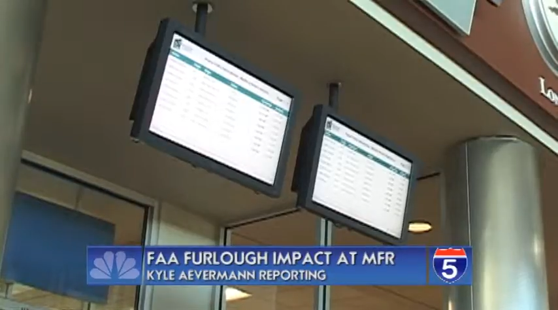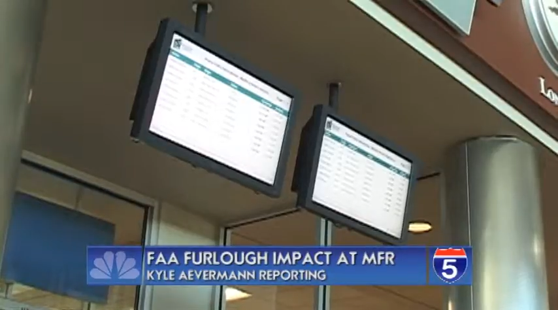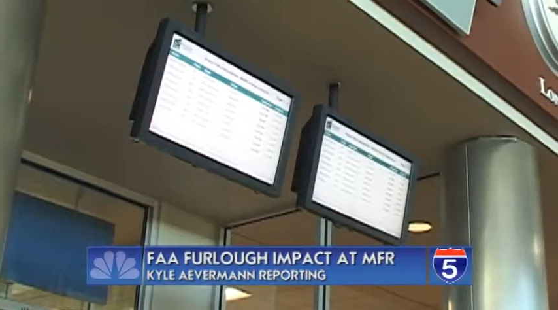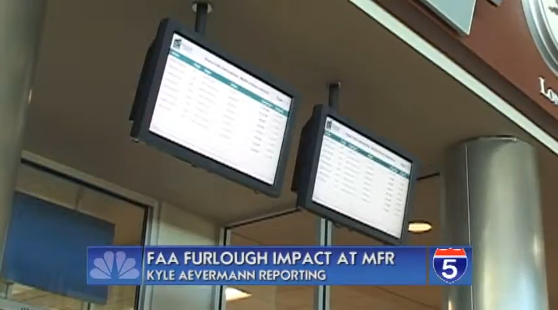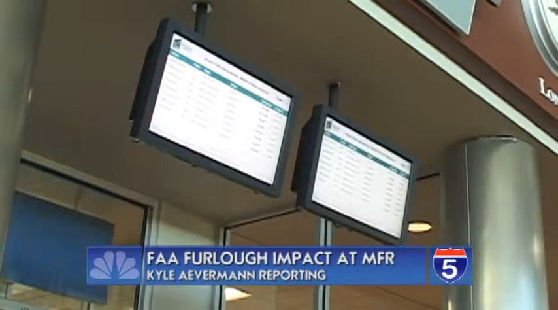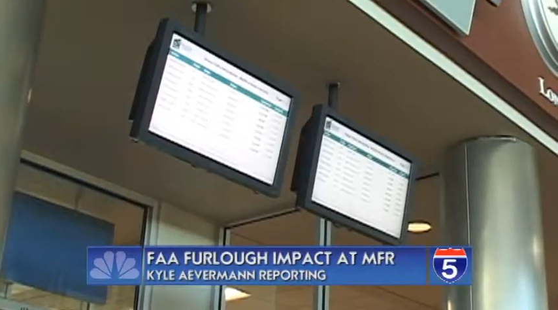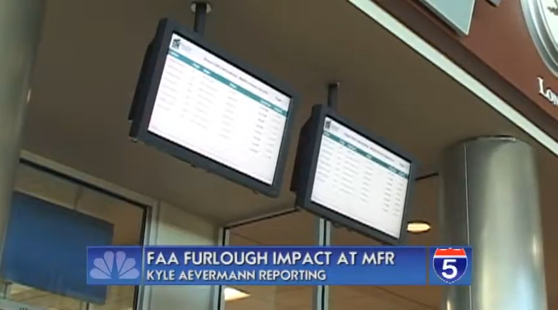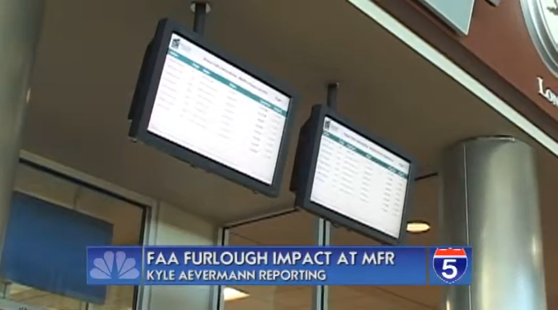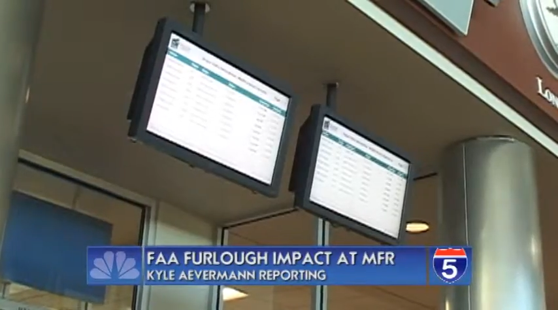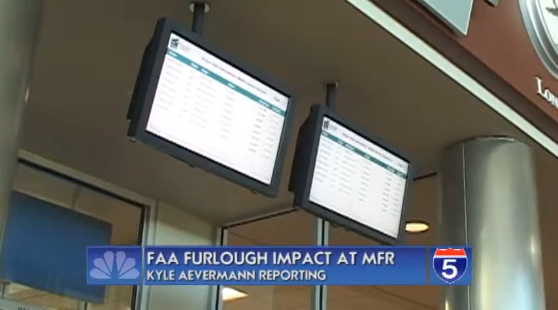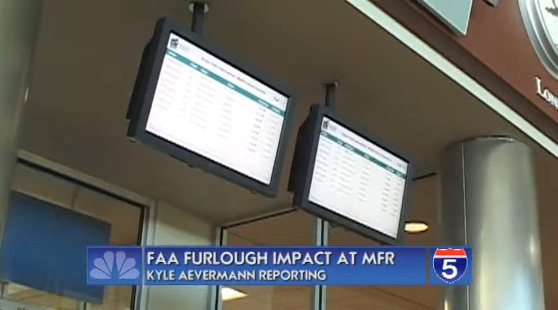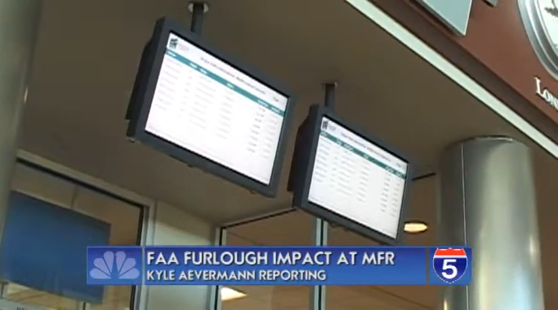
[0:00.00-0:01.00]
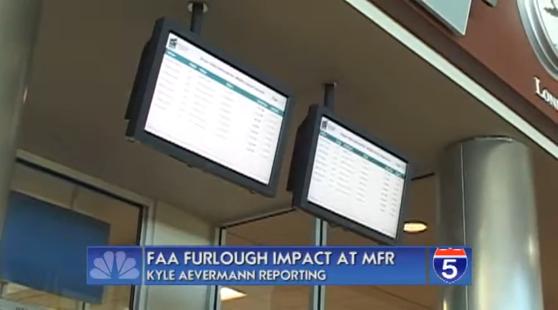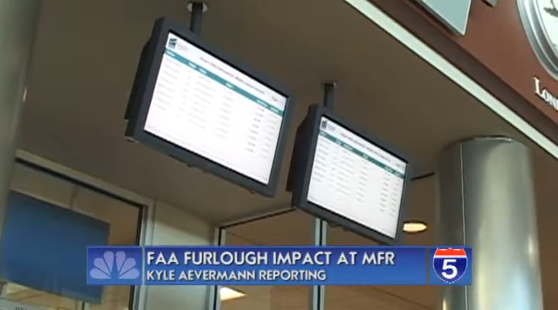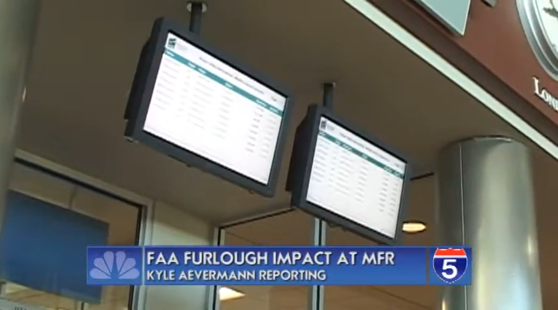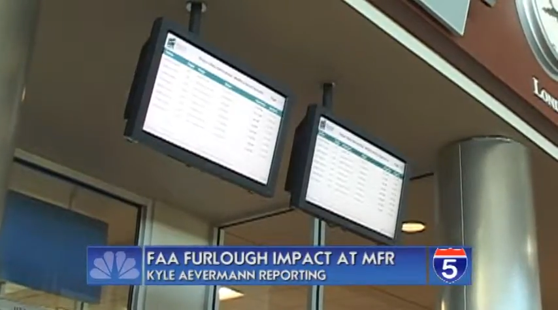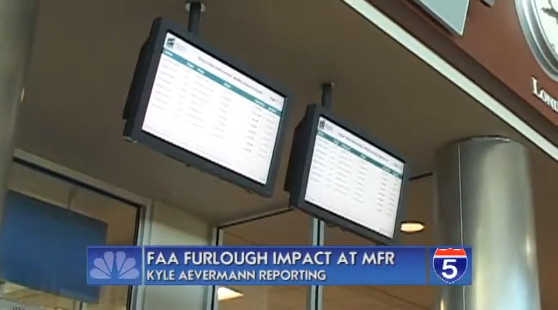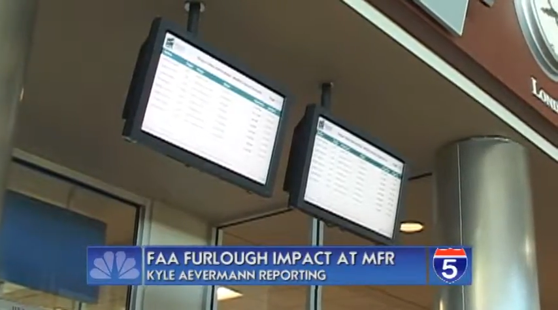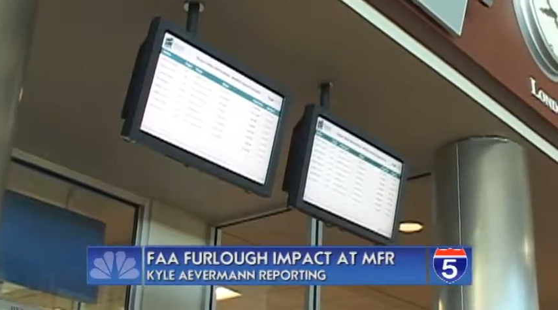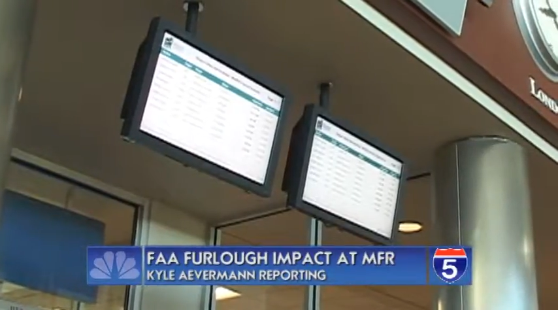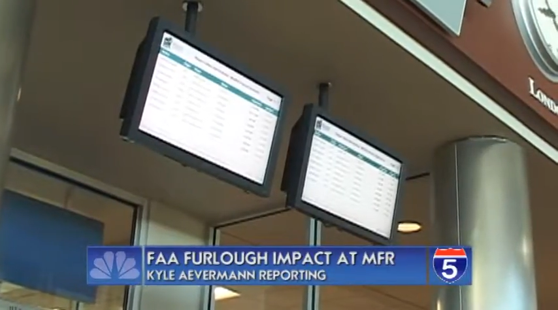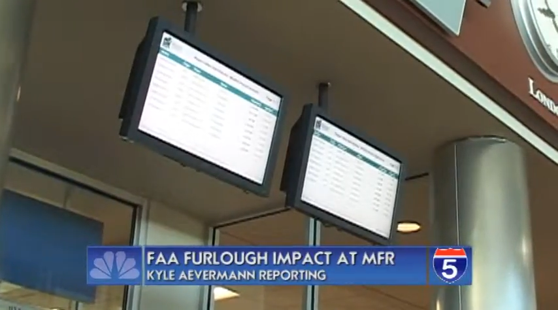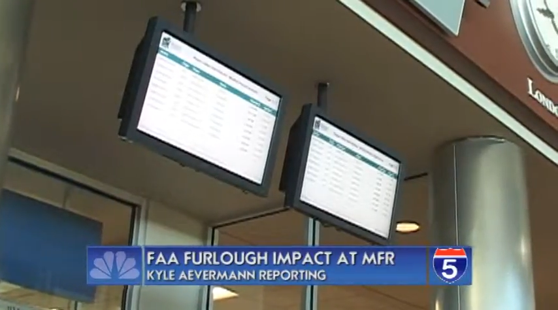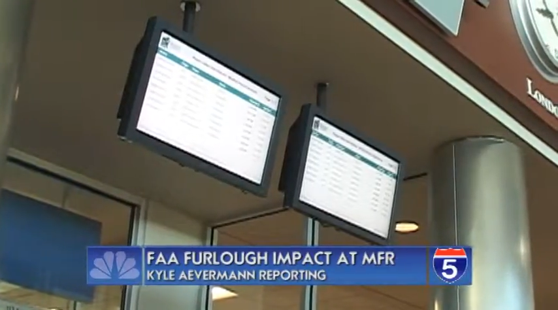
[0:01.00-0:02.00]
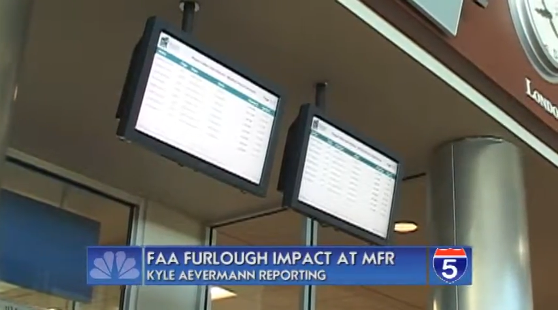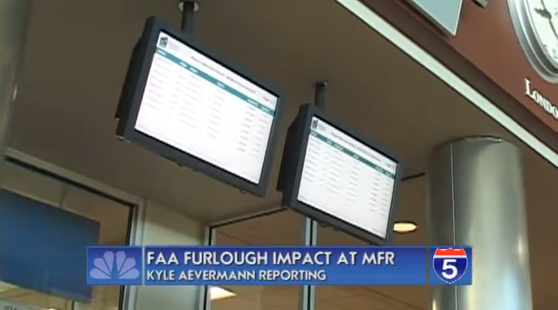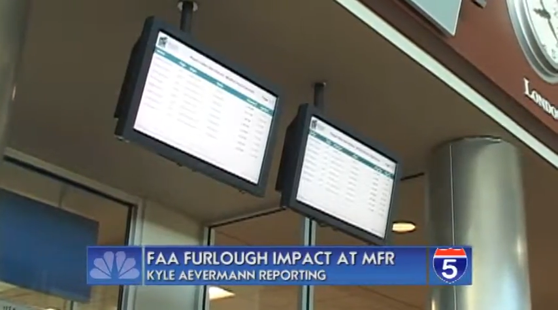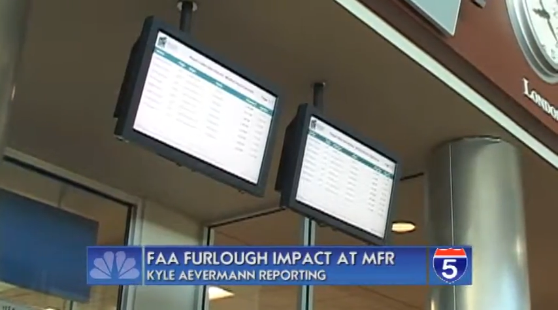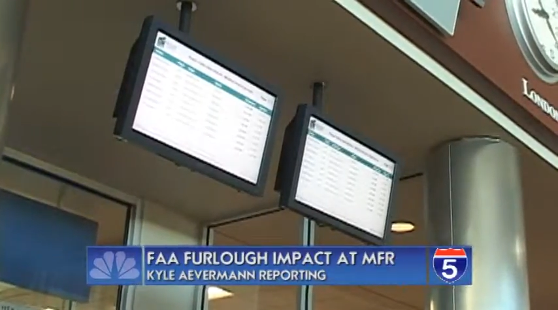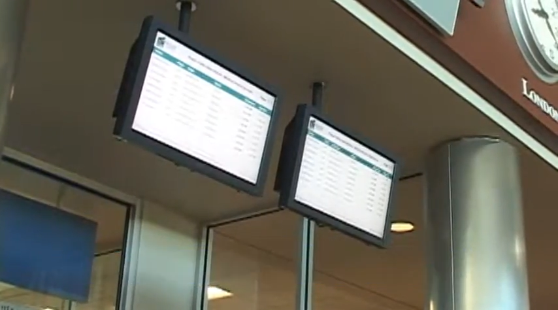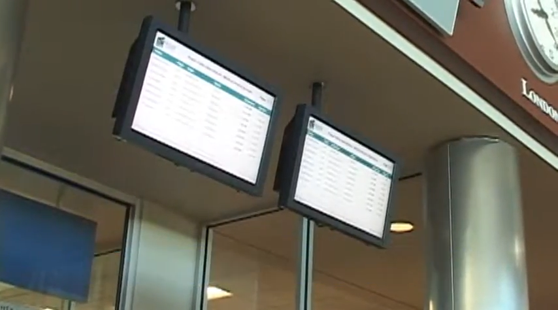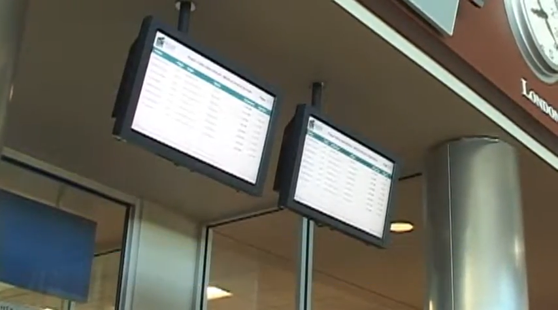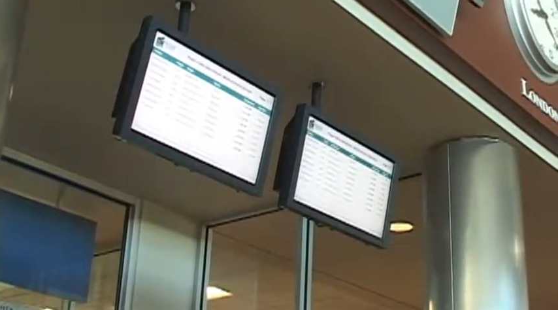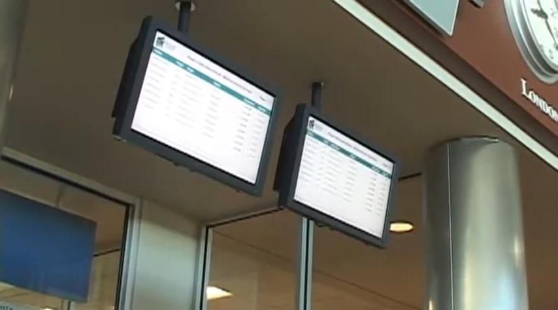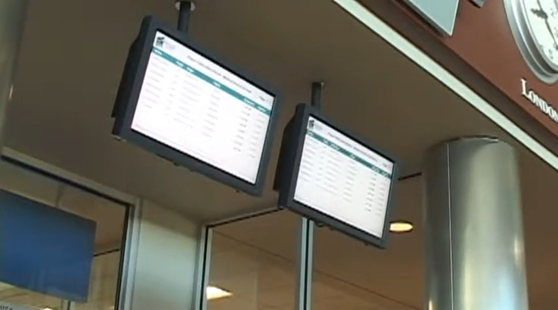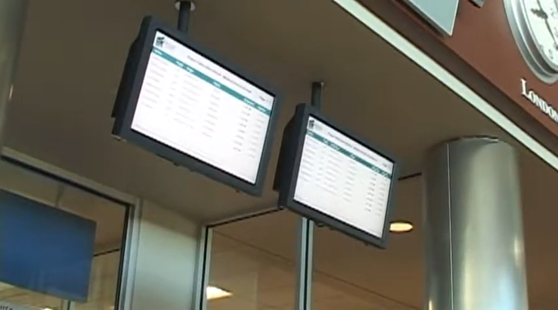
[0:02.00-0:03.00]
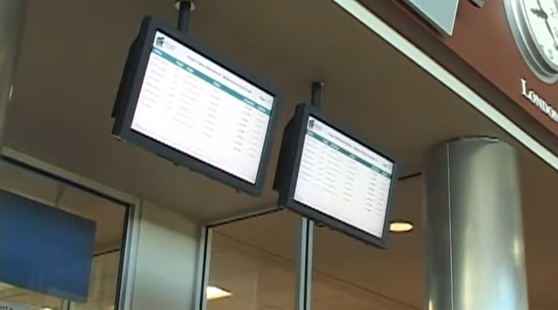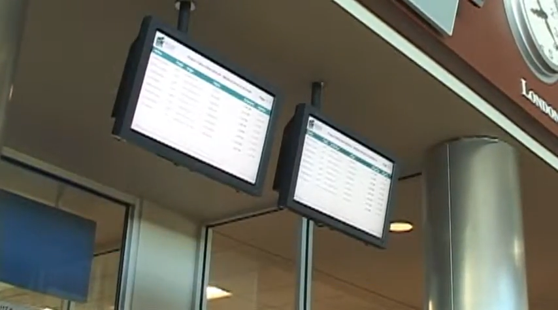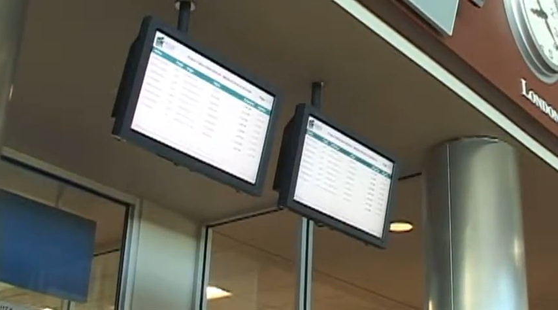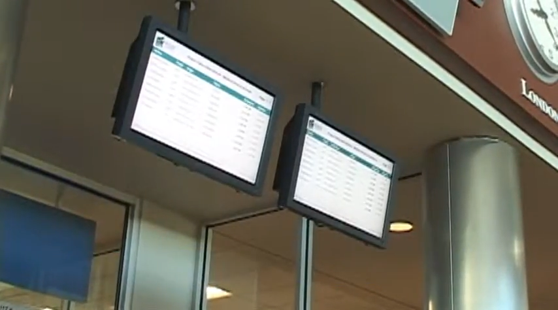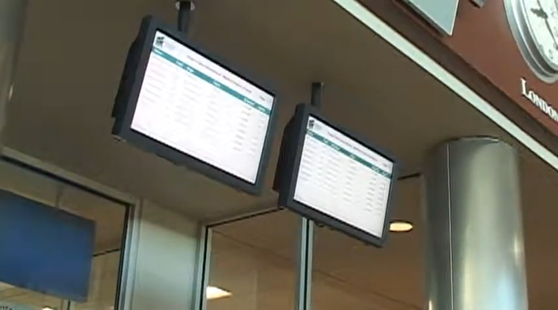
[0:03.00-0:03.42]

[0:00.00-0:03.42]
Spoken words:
Nobody's mouth can be seen.